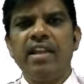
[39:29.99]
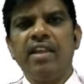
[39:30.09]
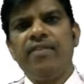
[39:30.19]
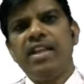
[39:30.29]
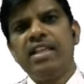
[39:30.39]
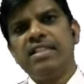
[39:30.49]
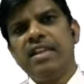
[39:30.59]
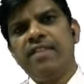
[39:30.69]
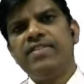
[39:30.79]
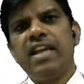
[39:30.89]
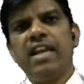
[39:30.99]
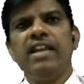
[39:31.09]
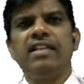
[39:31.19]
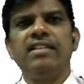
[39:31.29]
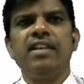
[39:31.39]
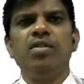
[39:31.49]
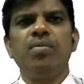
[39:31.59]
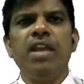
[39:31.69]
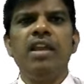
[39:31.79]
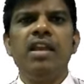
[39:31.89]
If it is left side, it is said to
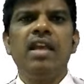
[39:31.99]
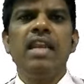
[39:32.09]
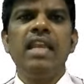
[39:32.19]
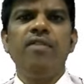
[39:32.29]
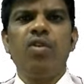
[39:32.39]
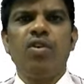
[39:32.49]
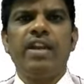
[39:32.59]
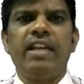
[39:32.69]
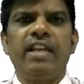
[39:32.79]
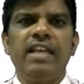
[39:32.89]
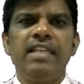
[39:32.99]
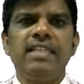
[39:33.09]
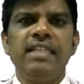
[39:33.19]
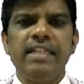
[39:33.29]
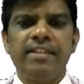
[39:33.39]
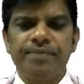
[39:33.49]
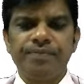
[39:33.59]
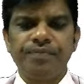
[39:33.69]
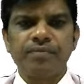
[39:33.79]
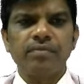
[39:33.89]
be levo-rotatory, isn't it?
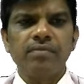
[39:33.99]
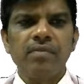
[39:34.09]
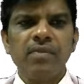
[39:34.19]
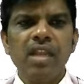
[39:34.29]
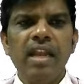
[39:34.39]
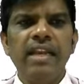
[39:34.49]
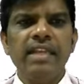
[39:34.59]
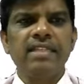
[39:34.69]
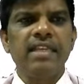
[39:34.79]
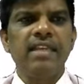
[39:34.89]
Let us see.